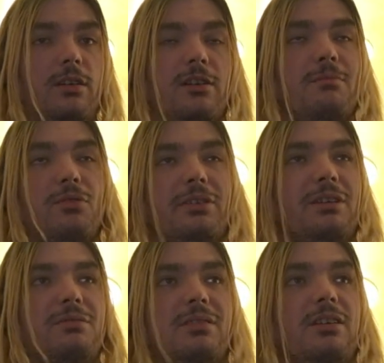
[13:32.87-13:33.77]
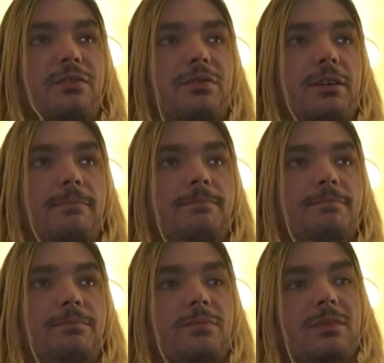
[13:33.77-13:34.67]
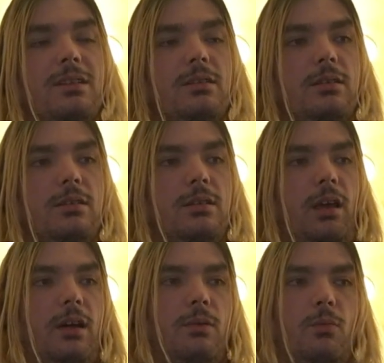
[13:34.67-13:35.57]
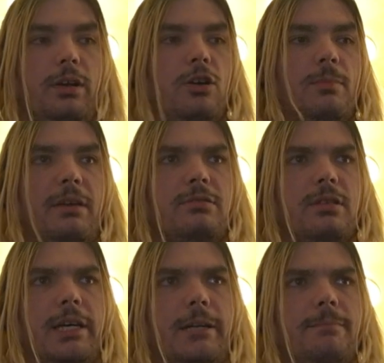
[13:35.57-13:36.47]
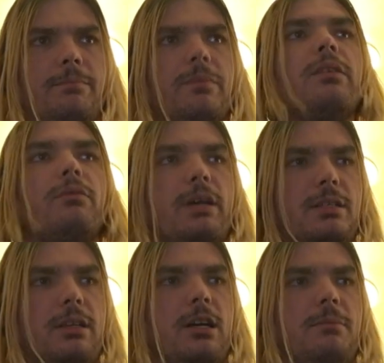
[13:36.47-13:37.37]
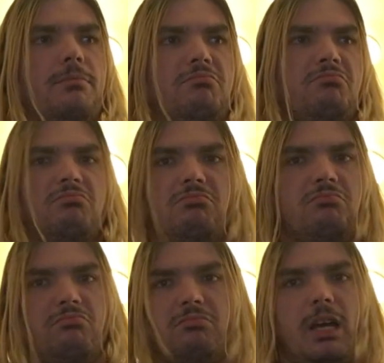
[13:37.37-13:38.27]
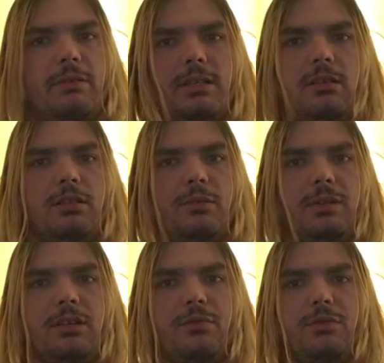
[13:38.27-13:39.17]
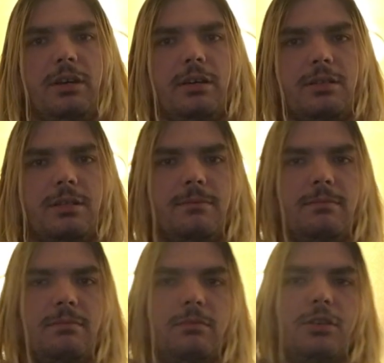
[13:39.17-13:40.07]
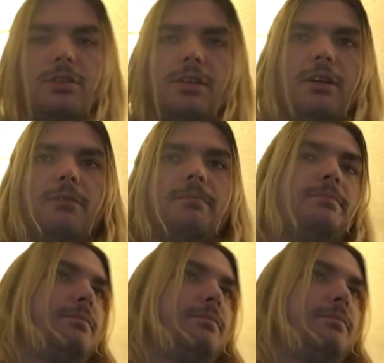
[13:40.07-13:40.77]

And boy, that was a lot of fun. Went home after that, rested up. I was healthy within a few days. Good to go.